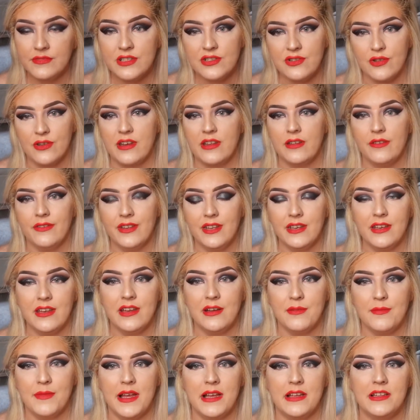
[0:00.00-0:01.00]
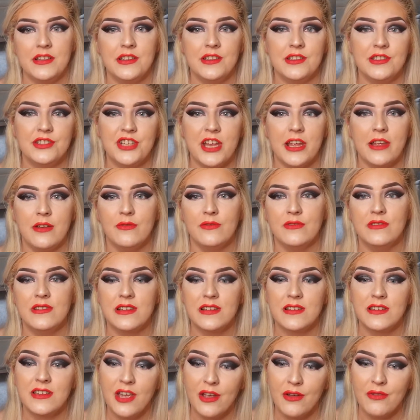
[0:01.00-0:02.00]
Sorry if you can hear my child
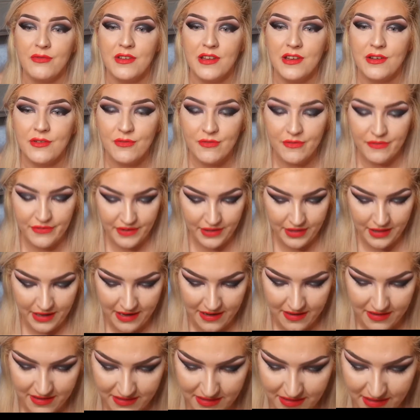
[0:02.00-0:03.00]
counting over there.